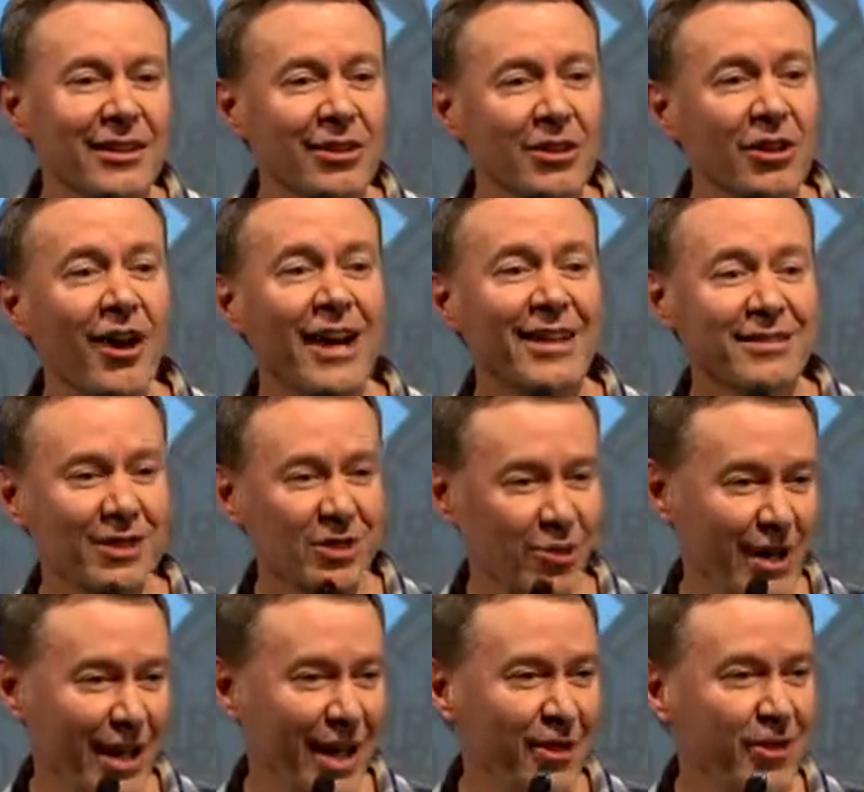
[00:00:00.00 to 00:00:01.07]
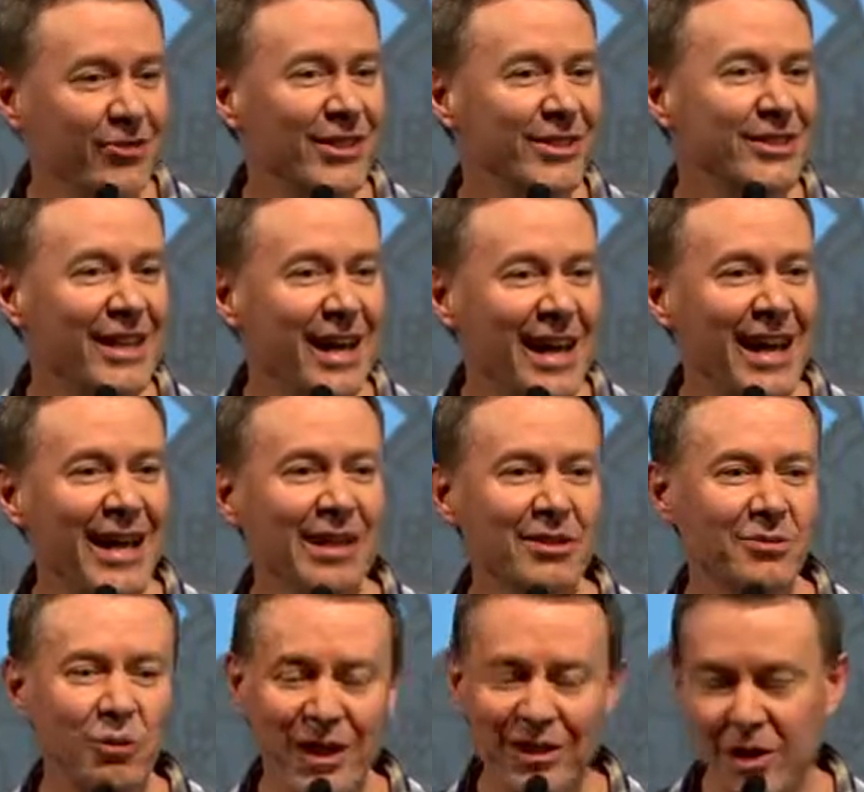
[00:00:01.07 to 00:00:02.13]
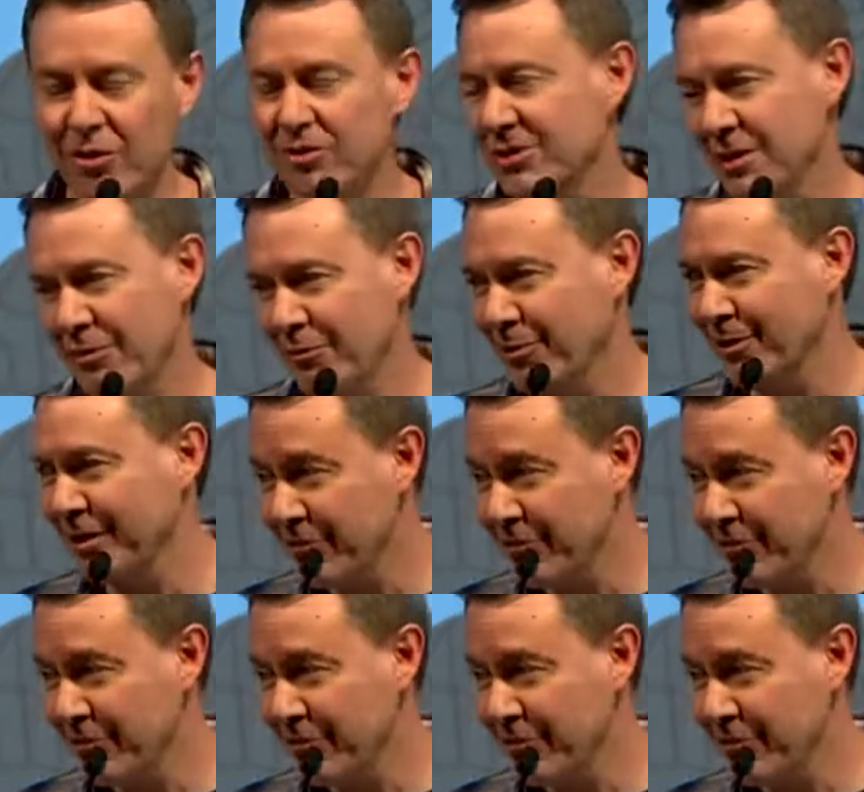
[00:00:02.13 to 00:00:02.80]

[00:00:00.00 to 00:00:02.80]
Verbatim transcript: Like the crowd on the day, we're no different.